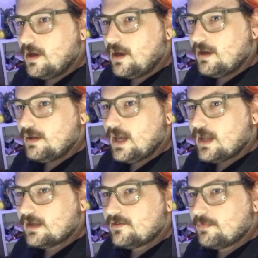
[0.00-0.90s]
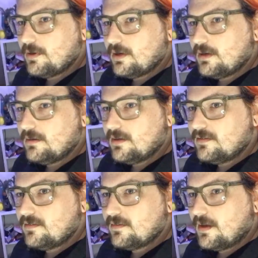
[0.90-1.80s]
Oh yeah, that's pretty.
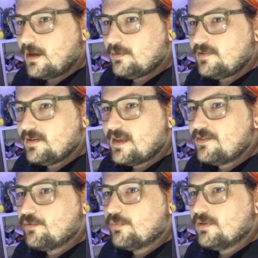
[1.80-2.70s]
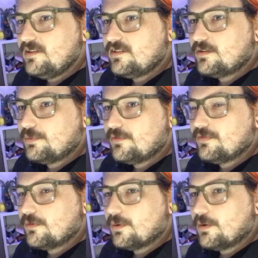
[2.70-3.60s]
I would say that's reasonable
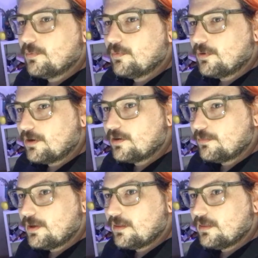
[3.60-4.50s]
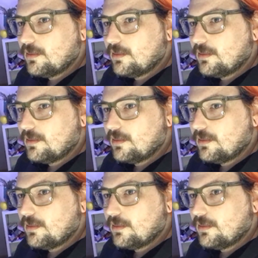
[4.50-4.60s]
for what we're working with.